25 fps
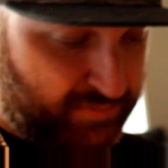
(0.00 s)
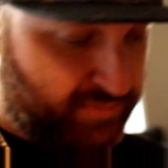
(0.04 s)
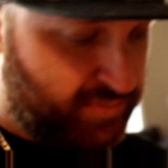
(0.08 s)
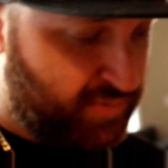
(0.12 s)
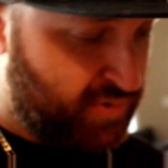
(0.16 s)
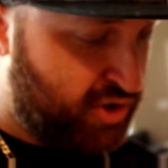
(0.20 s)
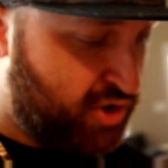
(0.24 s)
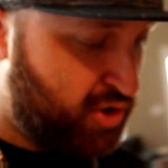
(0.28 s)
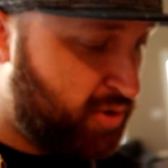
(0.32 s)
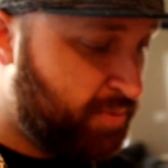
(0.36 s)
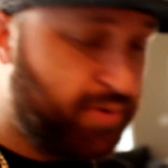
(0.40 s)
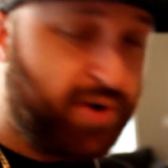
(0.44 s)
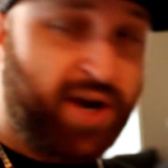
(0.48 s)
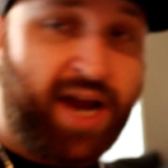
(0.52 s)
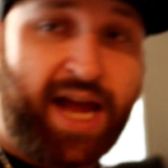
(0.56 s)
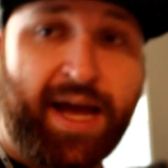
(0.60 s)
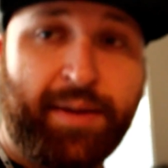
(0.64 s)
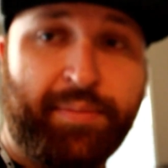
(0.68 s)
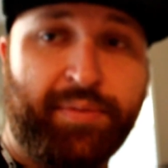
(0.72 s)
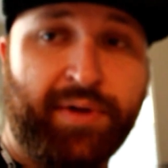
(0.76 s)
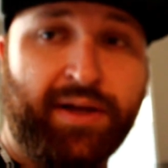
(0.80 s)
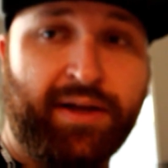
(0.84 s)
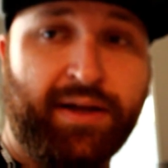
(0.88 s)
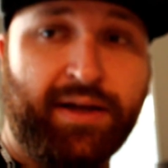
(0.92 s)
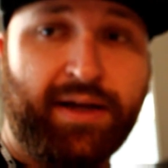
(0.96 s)
super
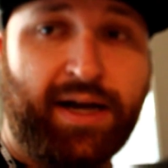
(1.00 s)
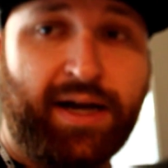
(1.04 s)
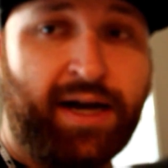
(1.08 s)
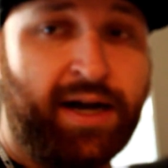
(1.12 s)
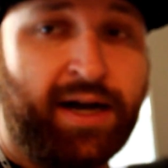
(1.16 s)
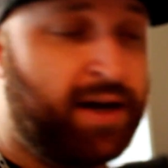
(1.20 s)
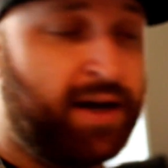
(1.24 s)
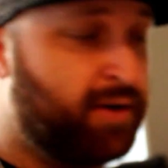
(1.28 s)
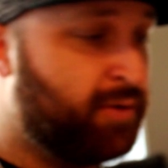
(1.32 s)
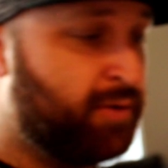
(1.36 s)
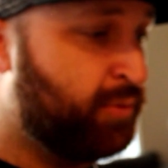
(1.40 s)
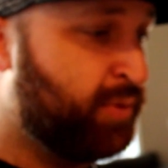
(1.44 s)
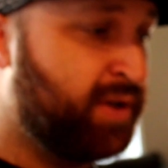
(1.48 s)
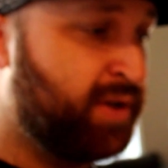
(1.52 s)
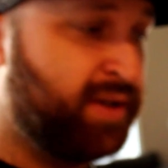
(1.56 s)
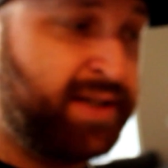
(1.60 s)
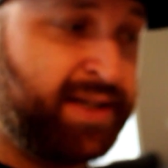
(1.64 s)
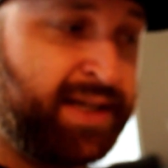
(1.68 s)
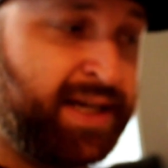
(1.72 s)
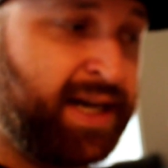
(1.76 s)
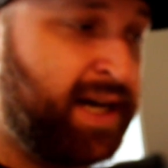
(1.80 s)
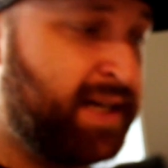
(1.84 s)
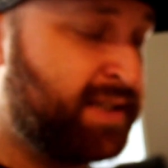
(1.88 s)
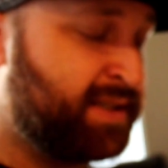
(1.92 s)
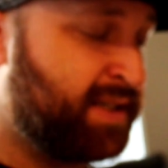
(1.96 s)
happy. Really,
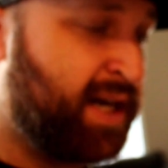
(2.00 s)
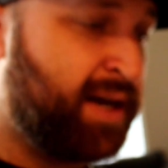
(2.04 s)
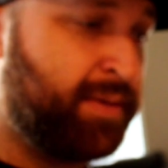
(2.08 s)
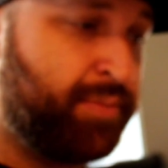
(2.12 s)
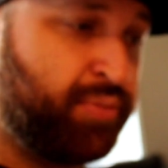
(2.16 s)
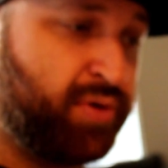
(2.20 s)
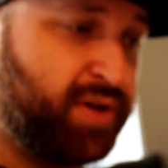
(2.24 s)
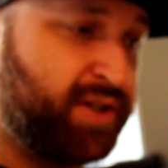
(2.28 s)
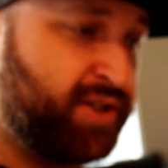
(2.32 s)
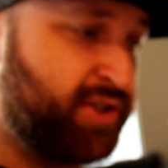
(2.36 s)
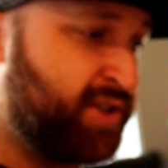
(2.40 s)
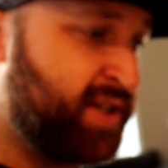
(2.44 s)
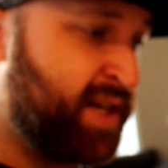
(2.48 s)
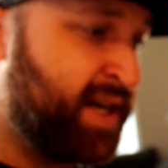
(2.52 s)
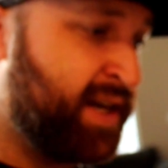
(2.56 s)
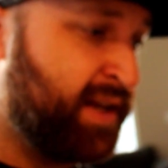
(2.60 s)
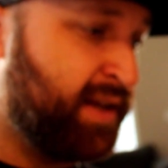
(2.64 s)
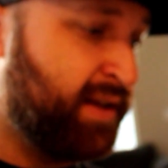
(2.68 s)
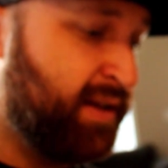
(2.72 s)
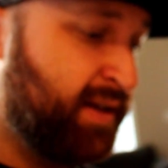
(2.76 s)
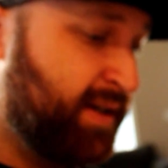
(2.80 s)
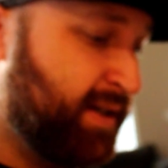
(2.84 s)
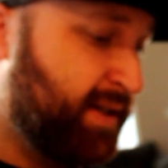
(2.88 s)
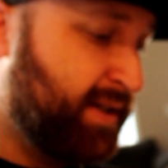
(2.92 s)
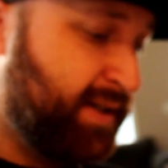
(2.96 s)
guys, I appreciate
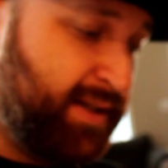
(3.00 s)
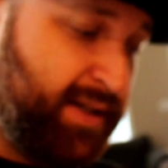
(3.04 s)
it.